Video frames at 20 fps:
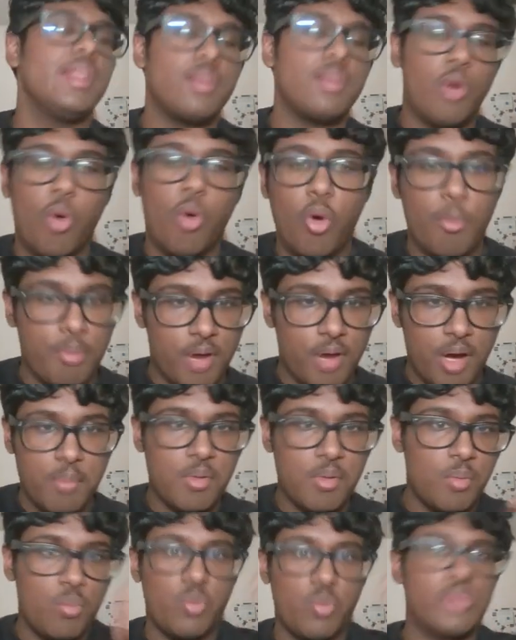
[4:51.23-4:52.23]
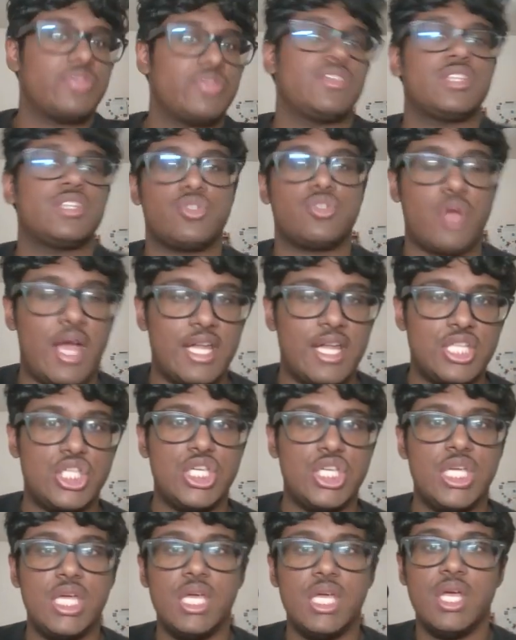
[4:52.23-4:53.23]
the whole problem with this
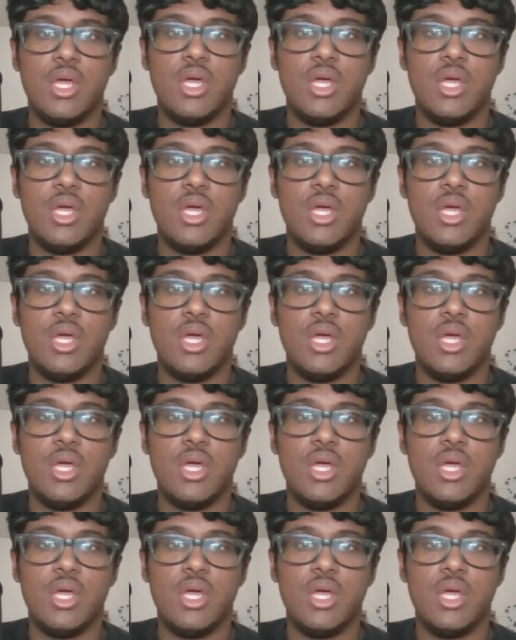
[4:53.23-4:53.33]
strategy